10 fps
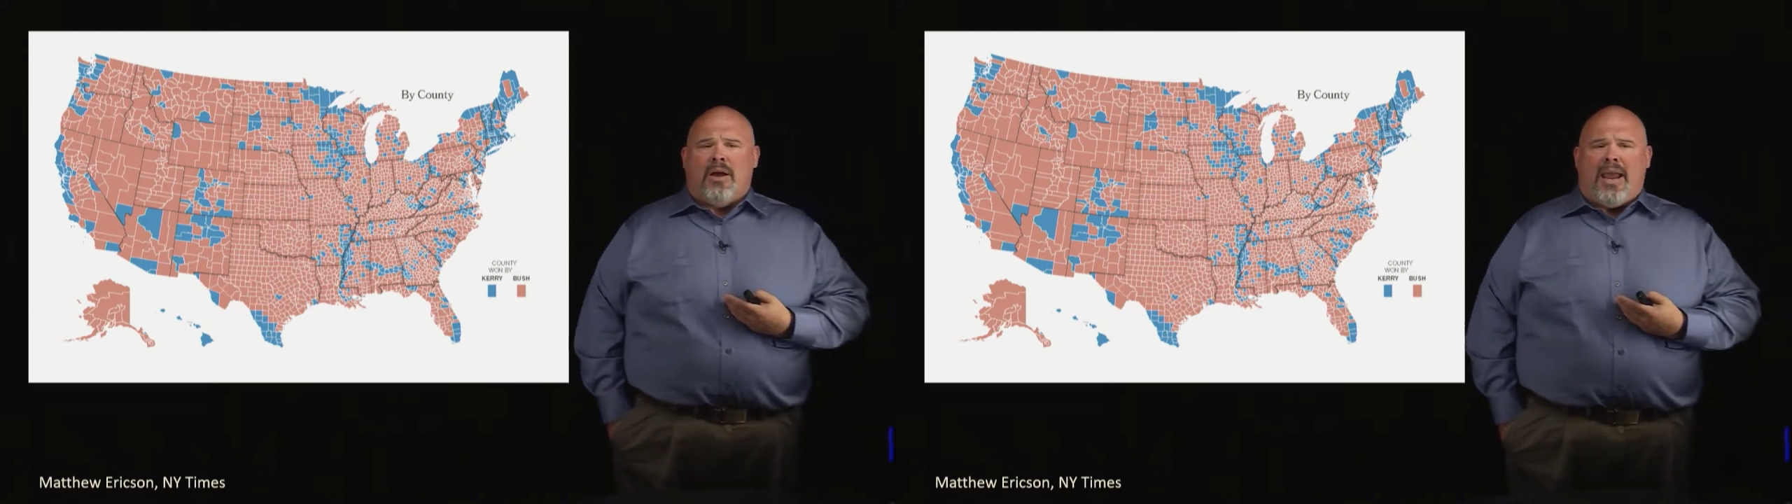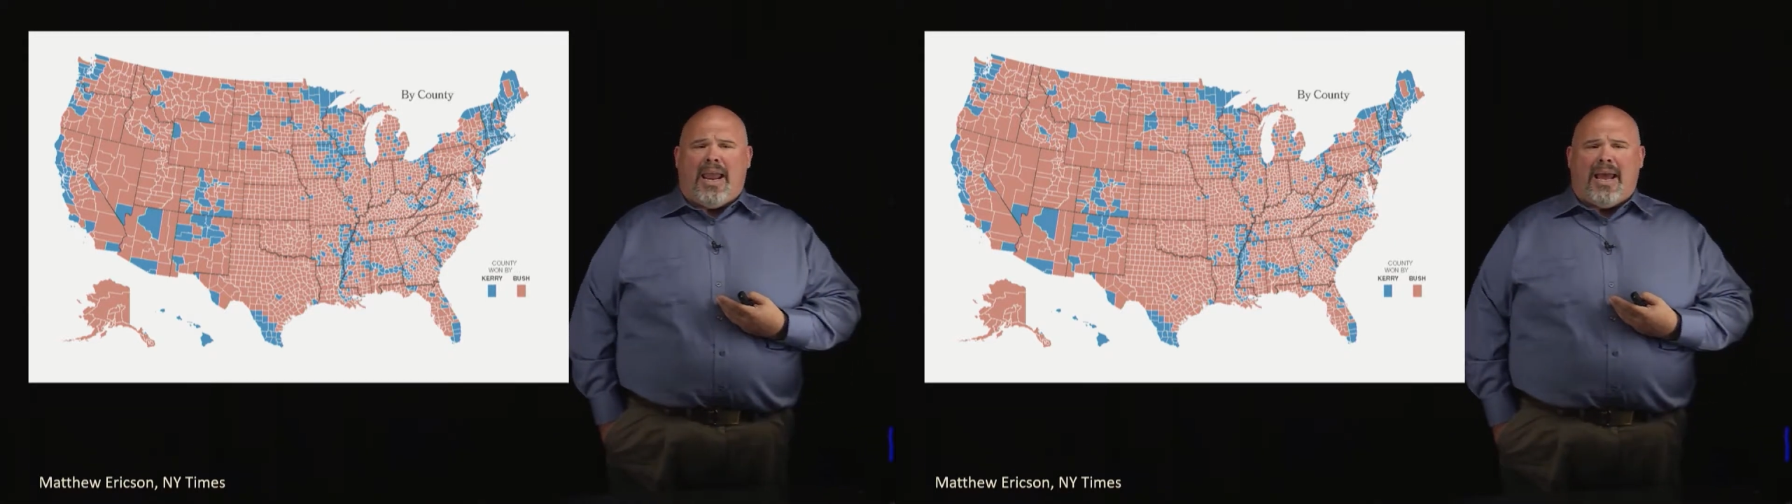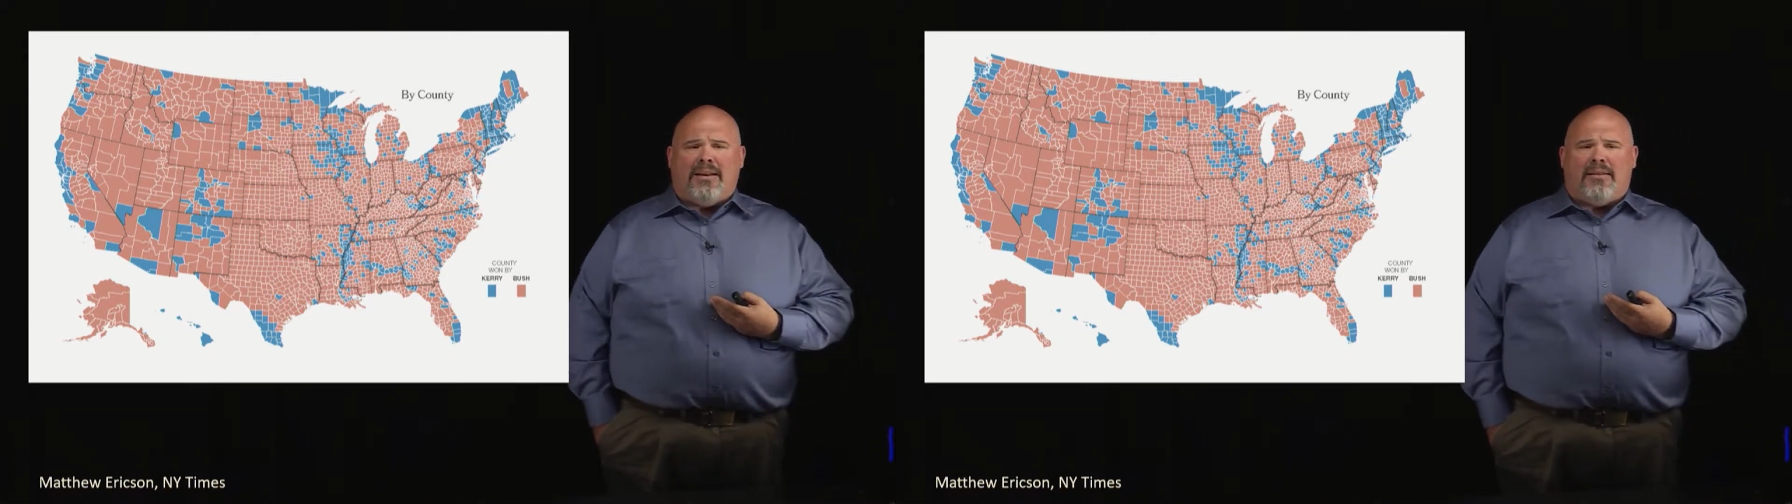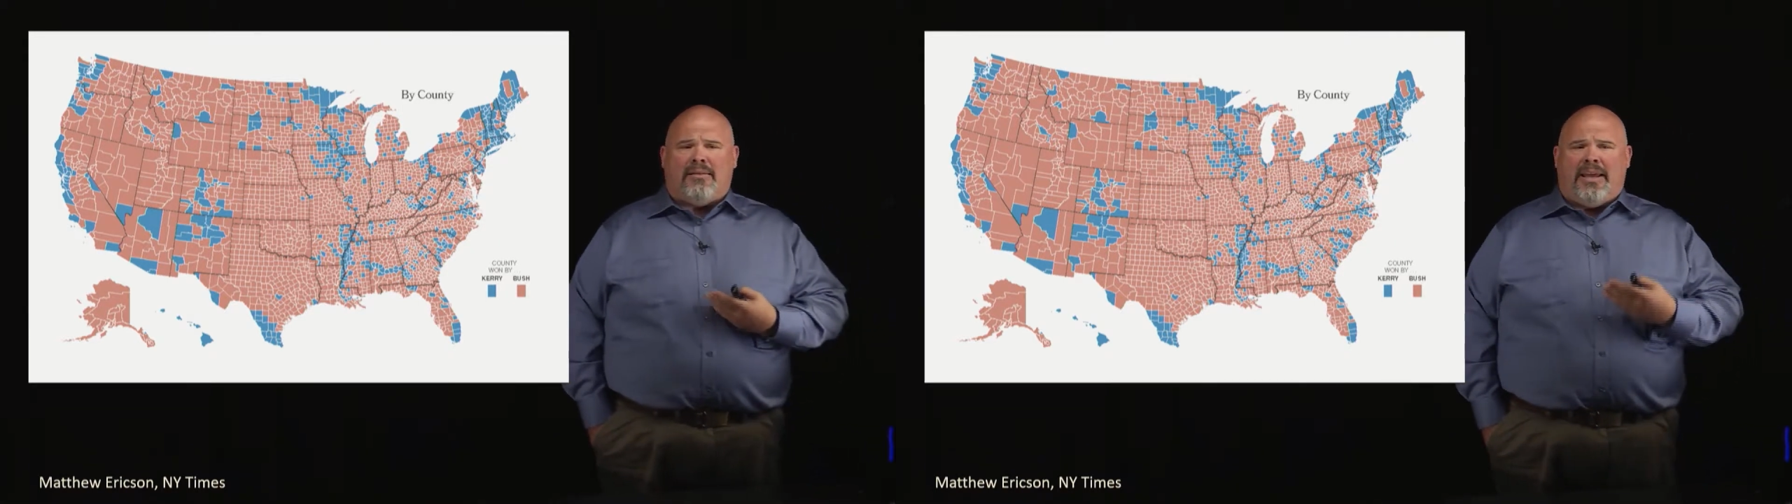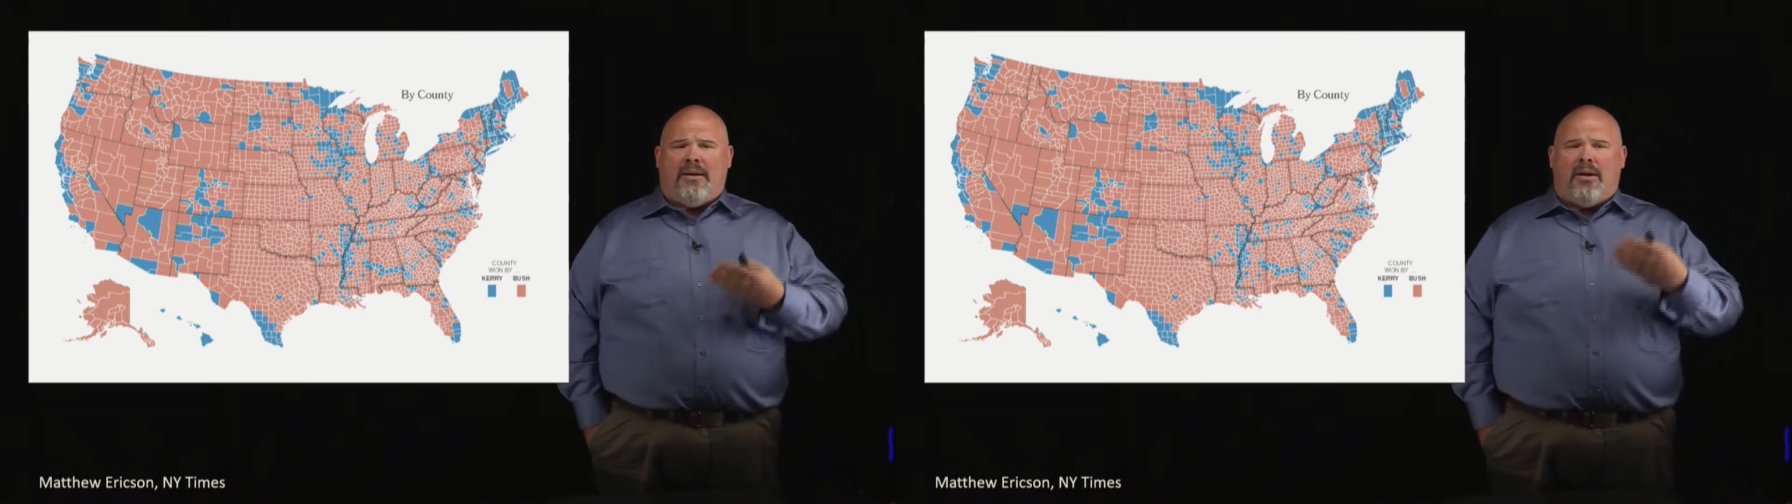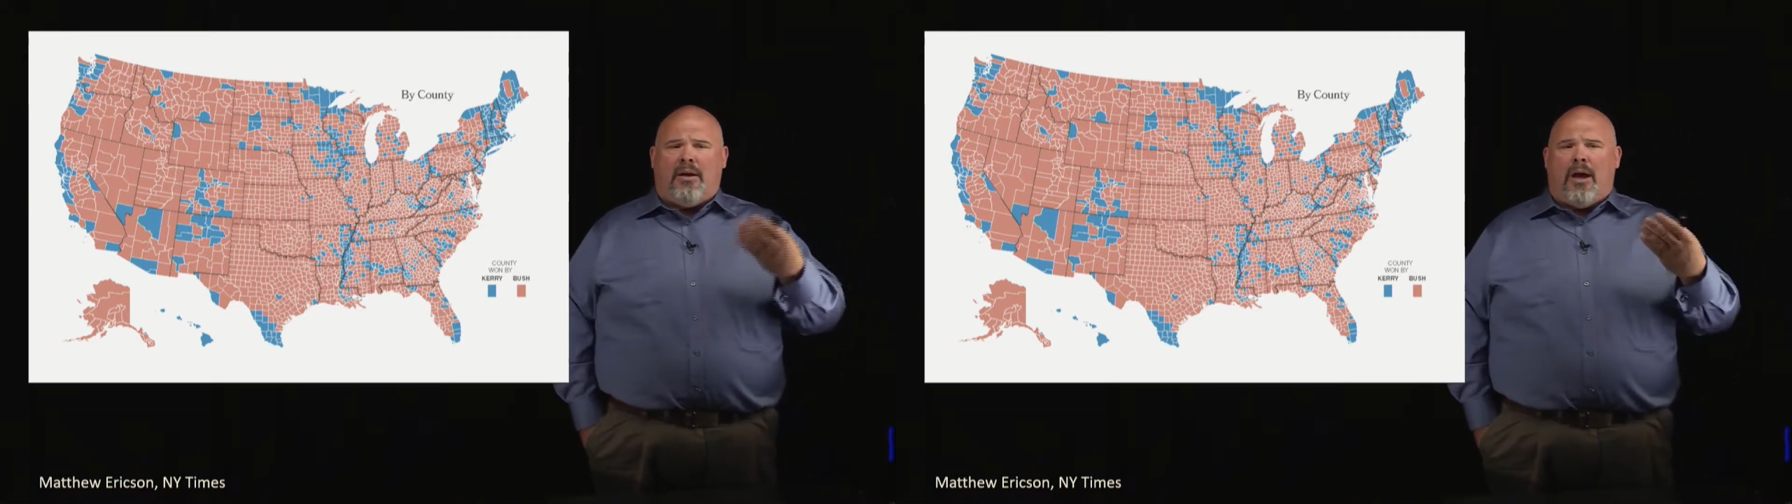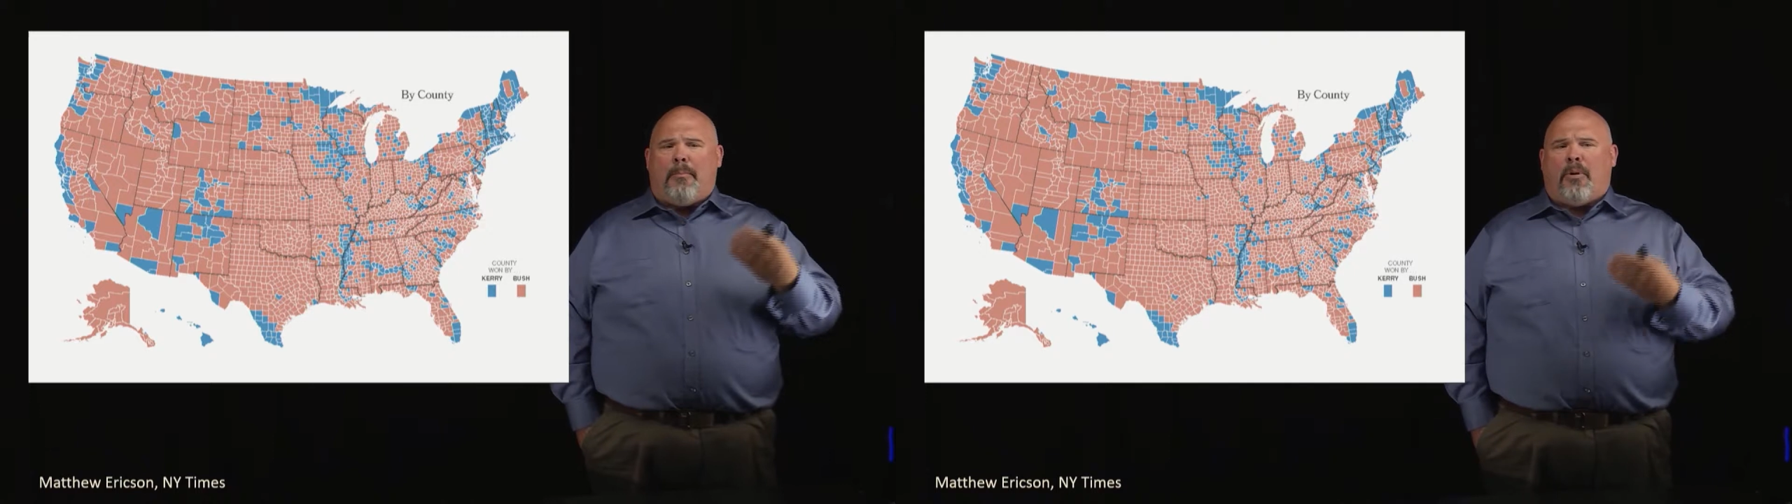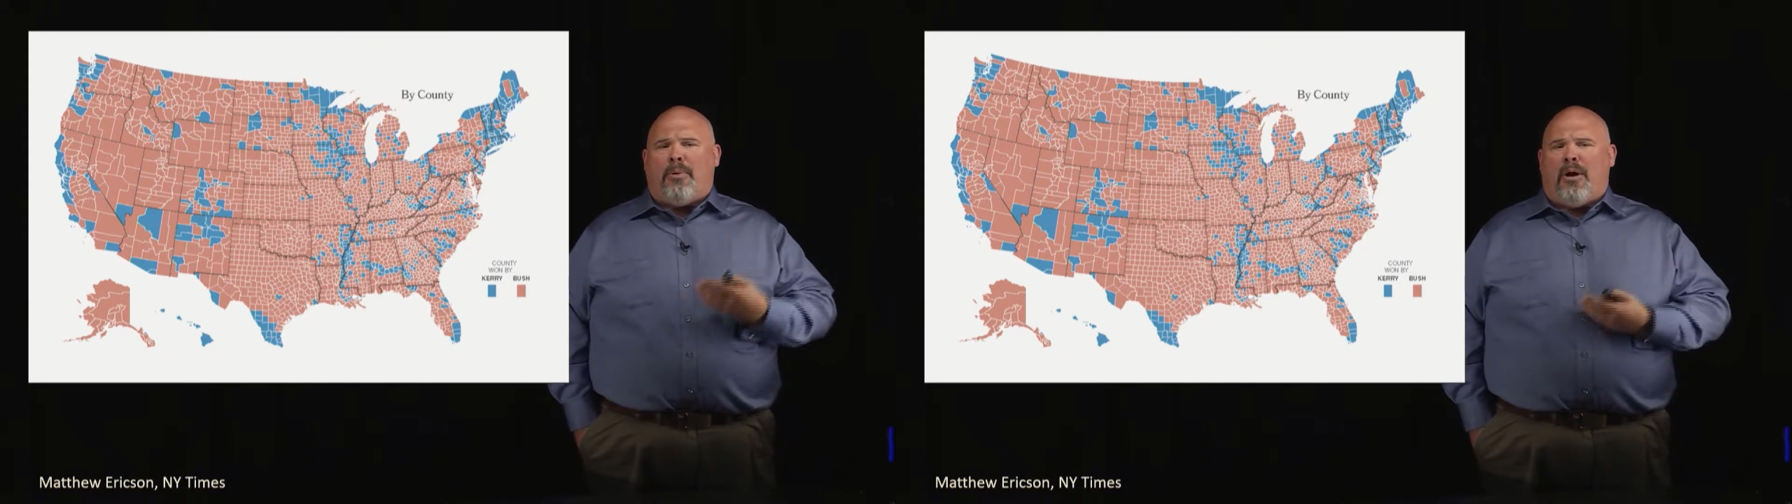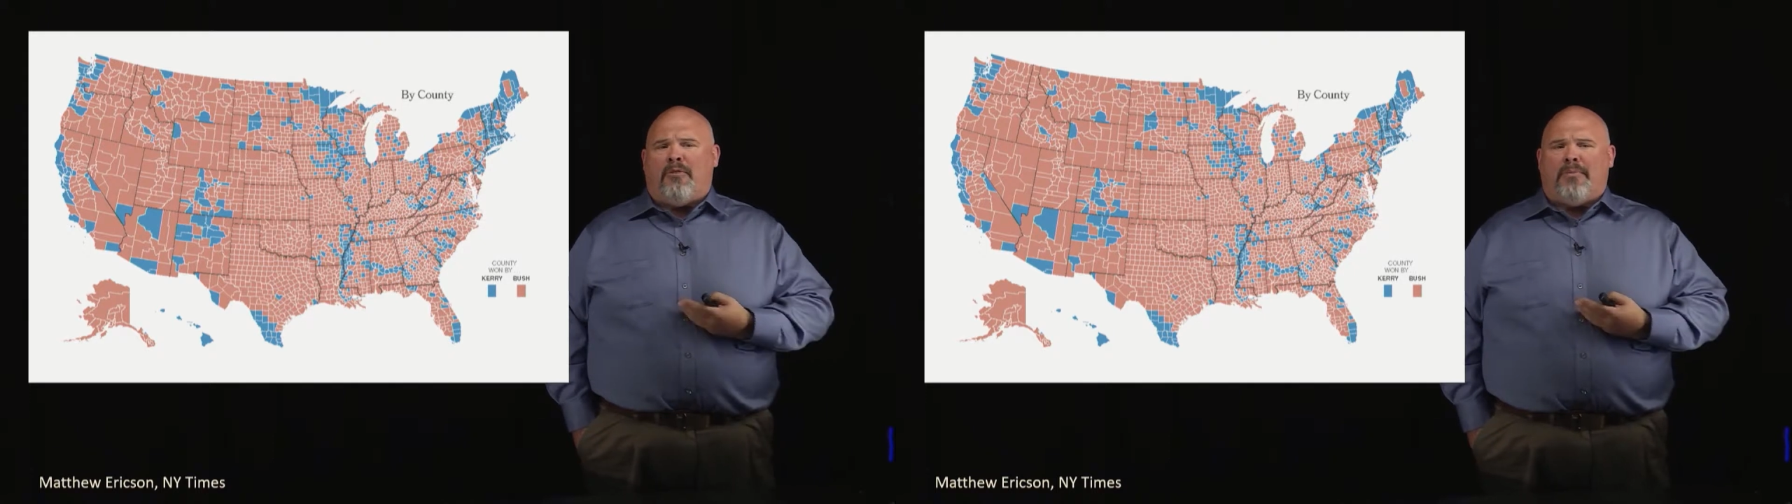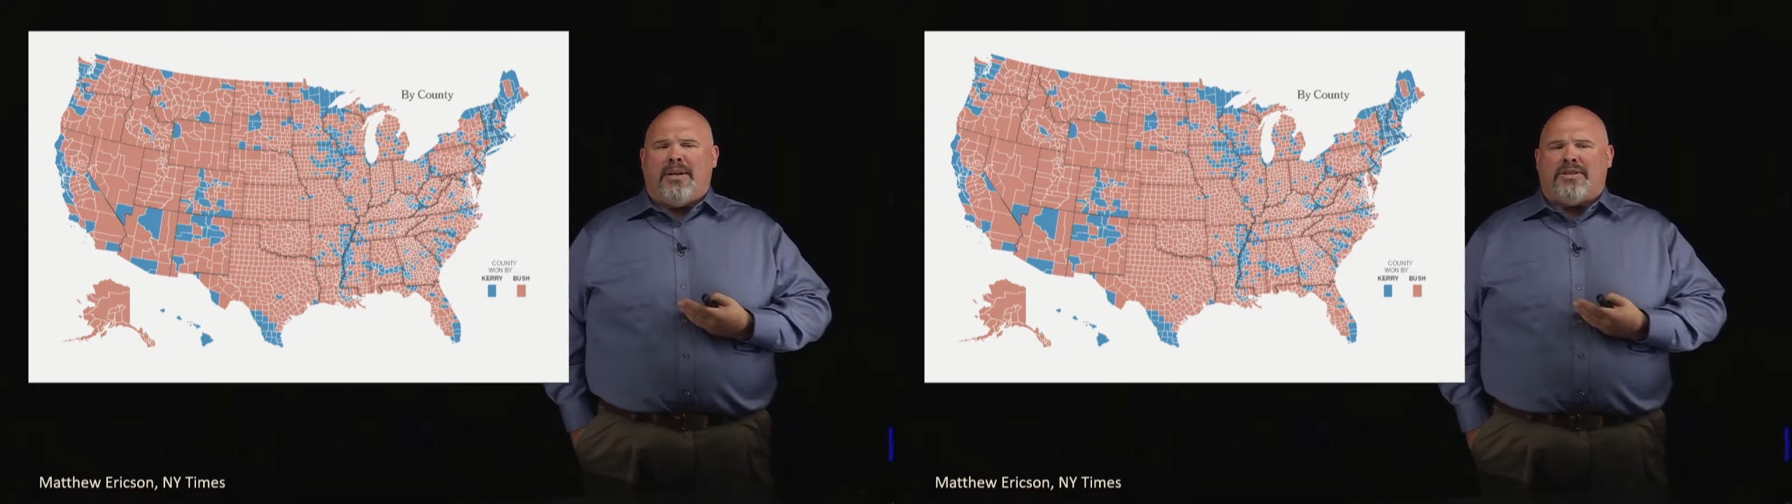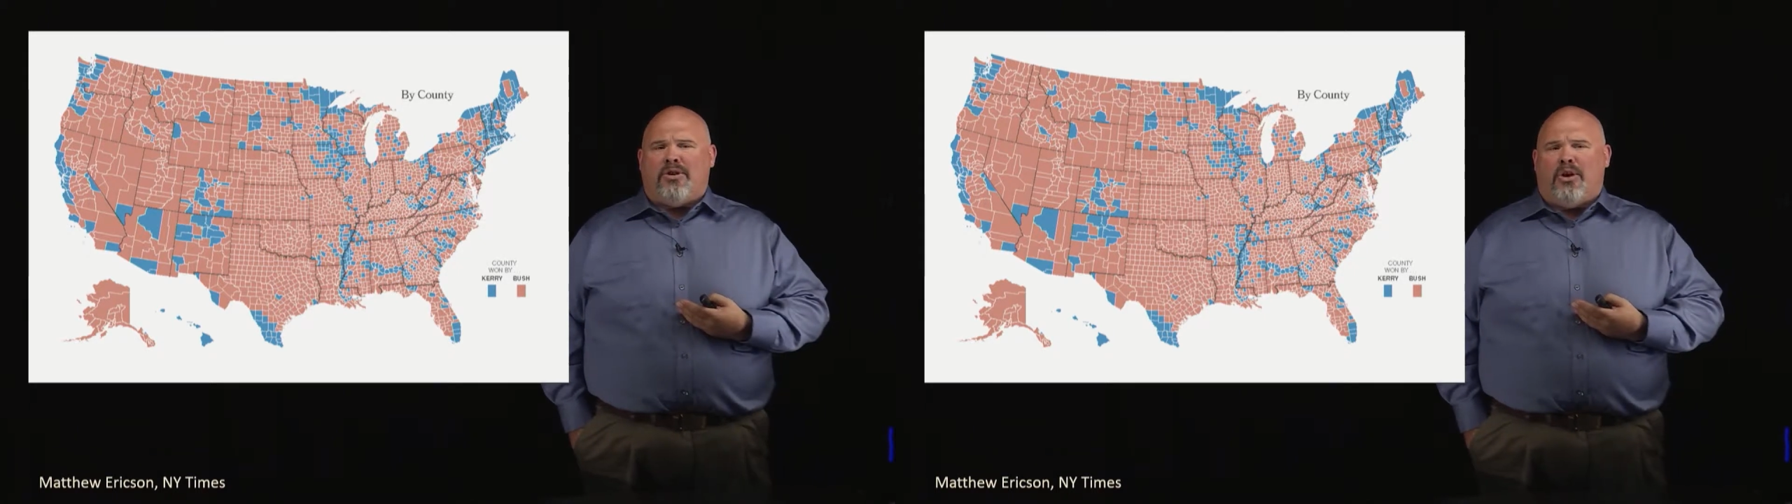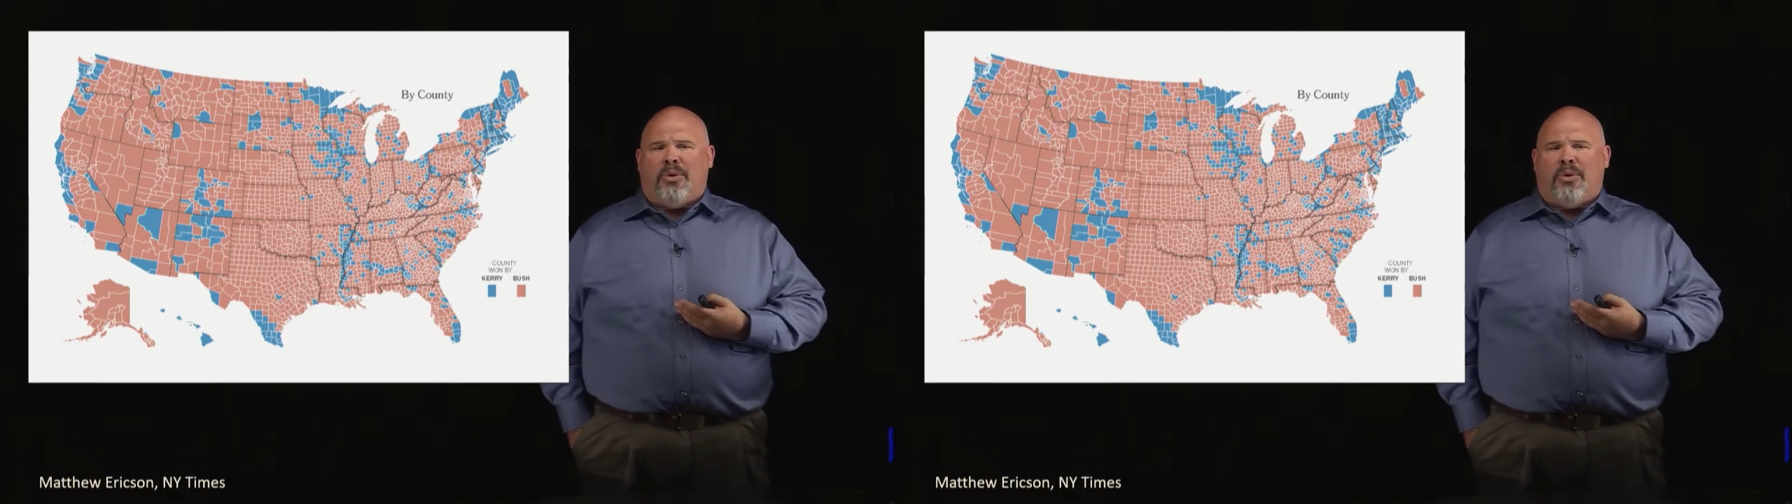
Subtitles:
and the upper part of Minnesota,